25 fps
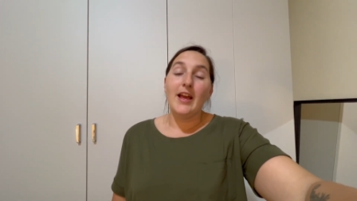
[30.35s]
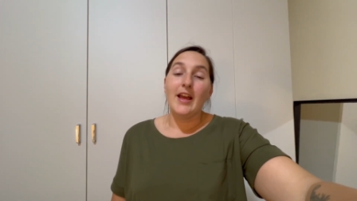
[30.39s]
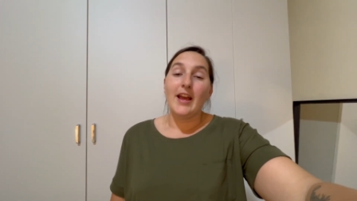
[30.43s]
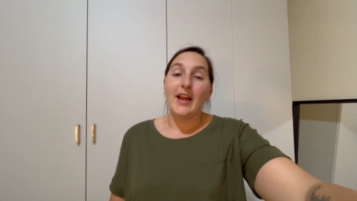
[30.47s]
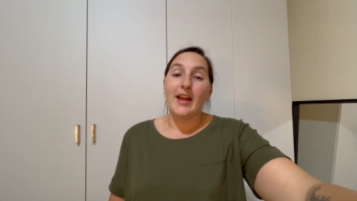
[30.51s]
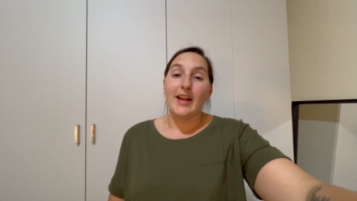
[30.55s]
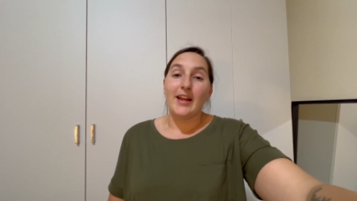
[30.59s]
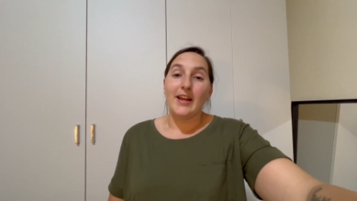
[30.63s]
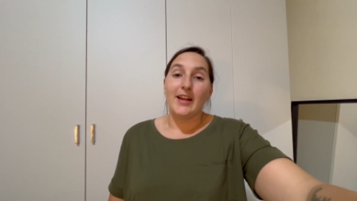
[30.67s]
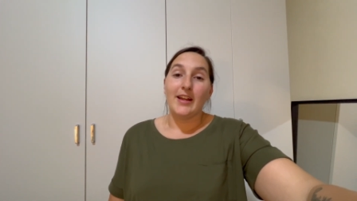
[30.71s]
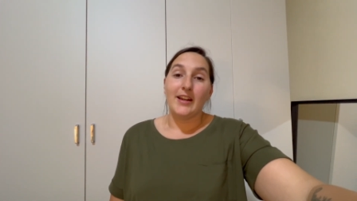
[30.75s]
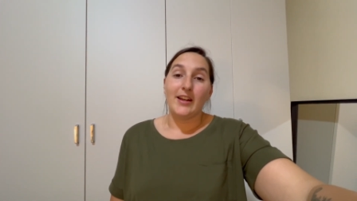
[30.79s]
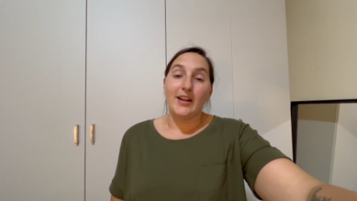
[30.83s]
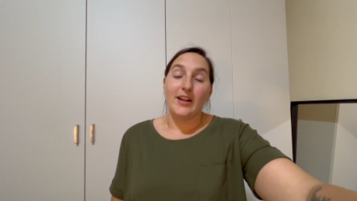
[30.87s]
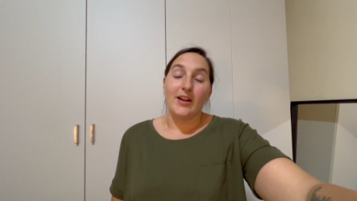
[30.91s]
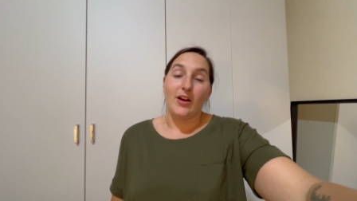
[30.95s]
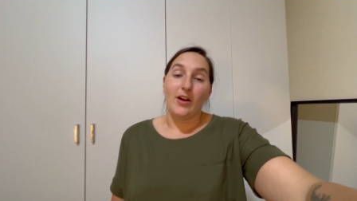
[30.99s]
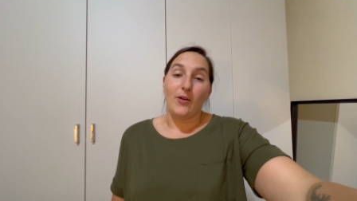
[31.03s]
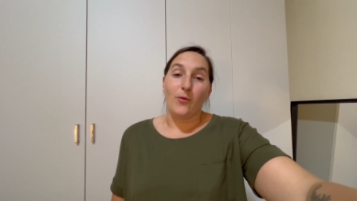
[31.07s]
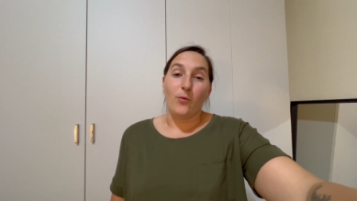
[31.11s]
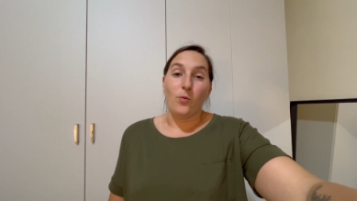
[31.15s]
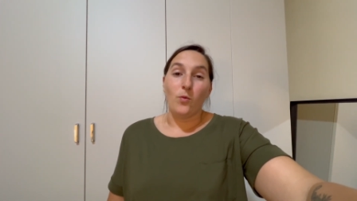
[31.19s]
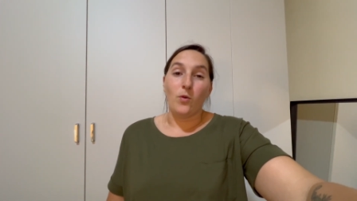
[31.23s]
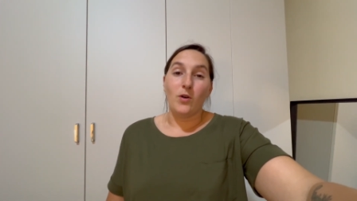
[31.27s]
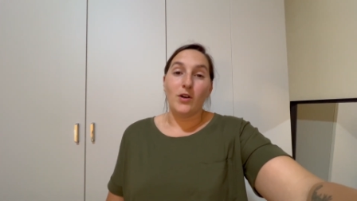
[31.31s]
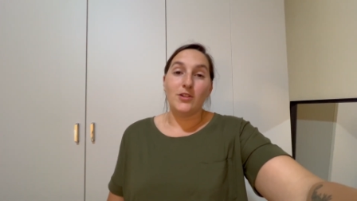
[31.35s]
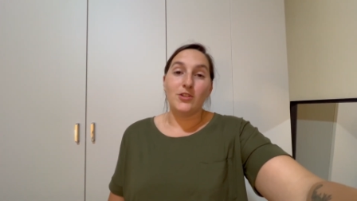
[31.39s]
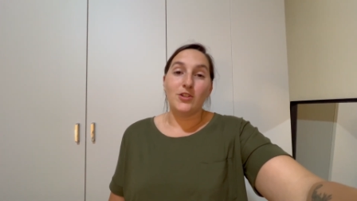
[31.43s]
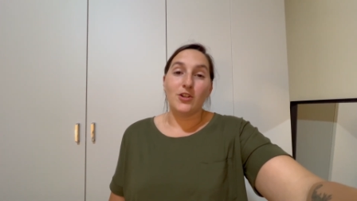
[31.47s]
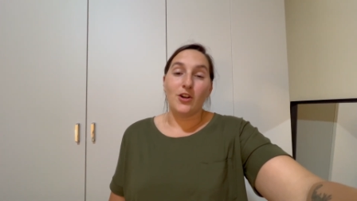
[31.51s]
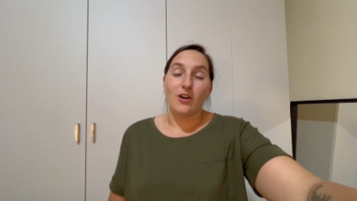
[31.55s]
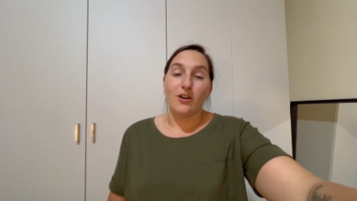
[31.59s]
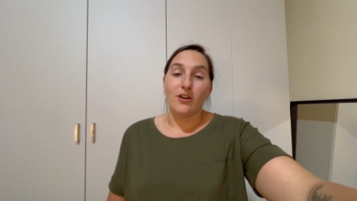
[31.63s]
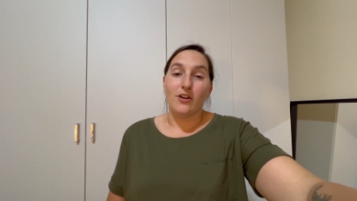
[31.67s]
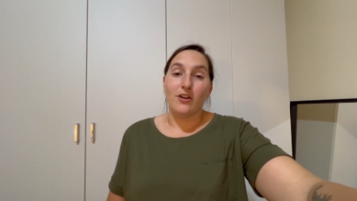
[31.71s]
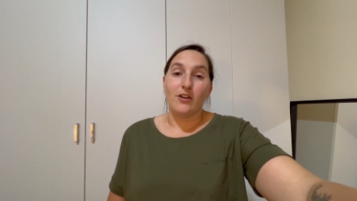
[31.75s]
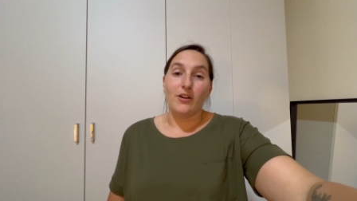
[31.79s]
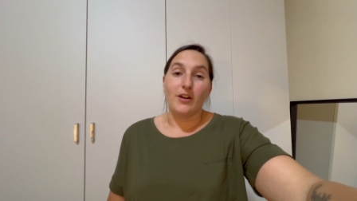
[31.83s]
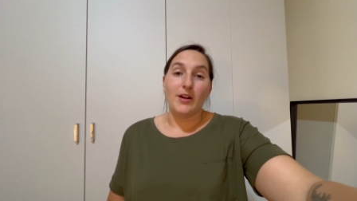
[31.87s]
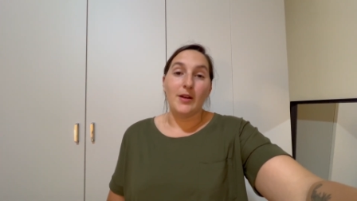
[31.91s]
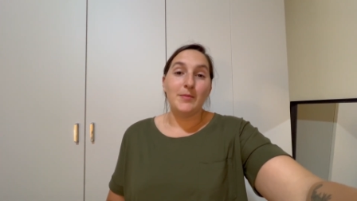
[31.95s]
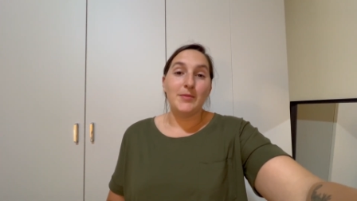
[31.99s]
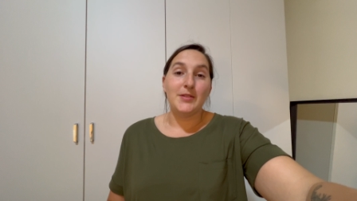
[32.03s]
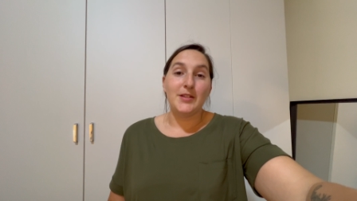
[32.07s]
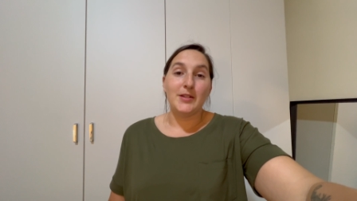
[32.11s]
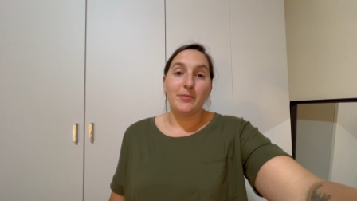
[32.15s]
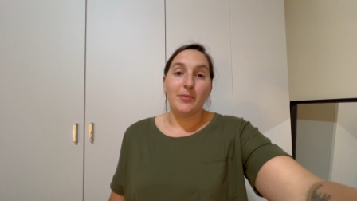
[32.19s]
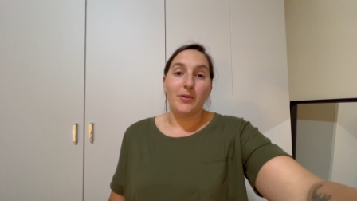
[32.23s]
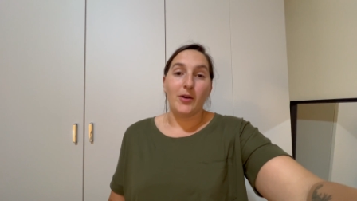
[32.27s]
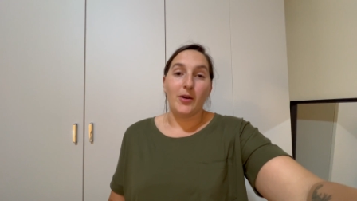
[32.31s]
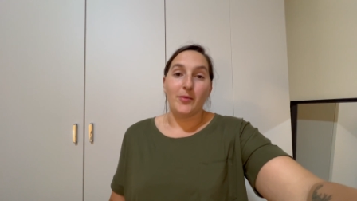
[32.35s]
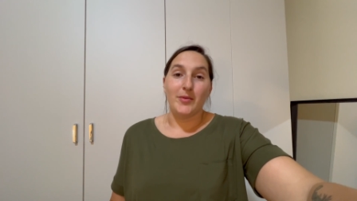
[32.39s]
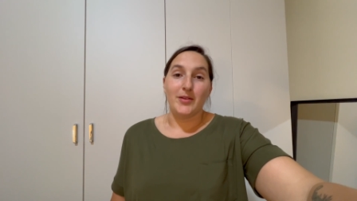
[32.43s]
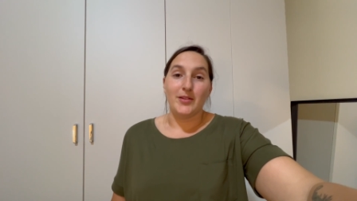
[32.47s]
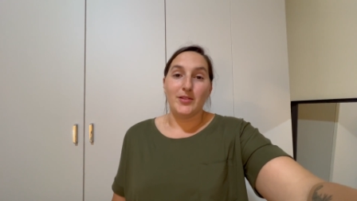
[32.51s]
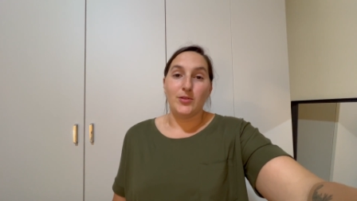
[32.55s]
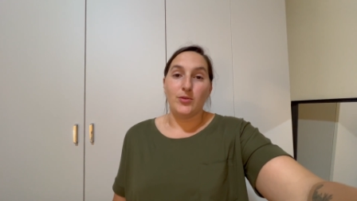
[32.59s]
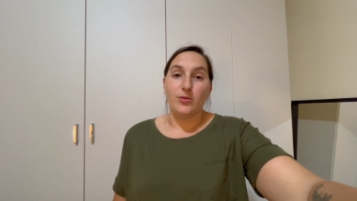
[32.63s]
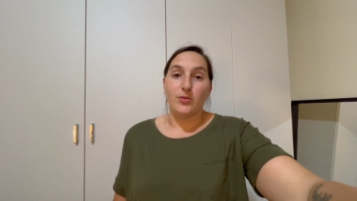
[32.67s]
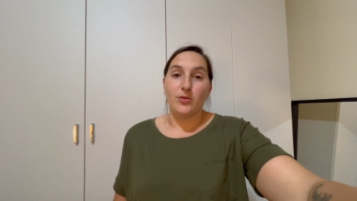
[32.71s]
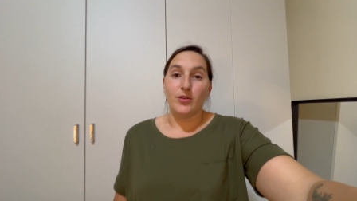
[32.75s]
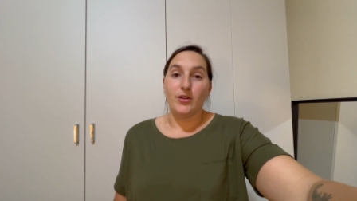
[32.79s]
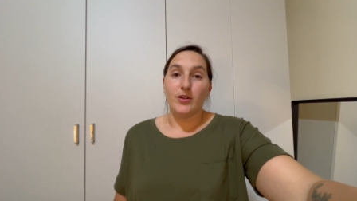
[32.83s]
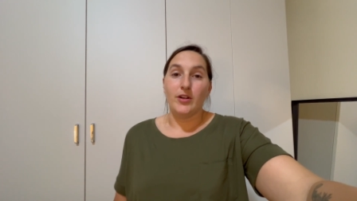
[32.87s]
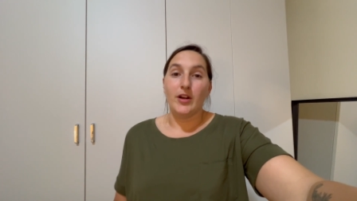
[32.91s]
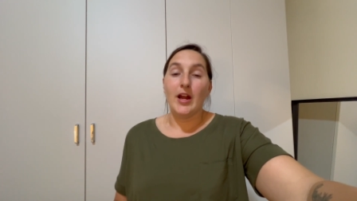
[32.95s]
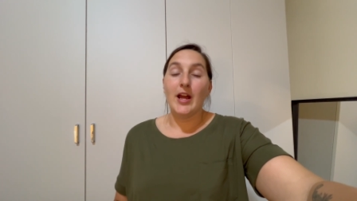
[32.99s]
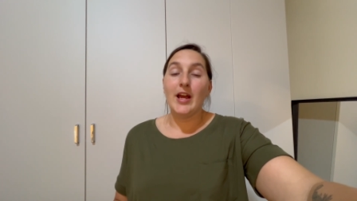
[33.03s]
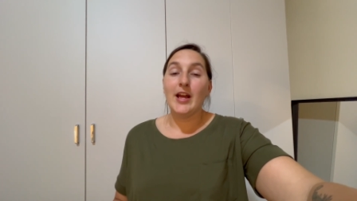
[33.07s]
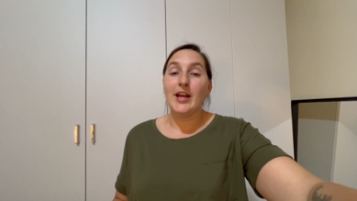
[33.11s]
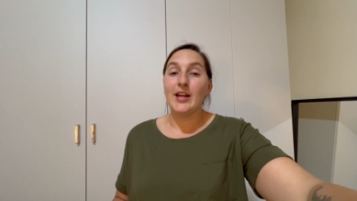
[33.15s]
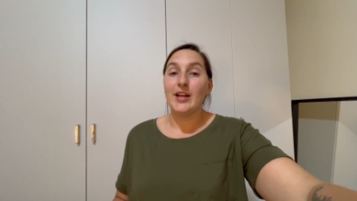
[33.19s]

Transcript: and watch our empty apartment tour.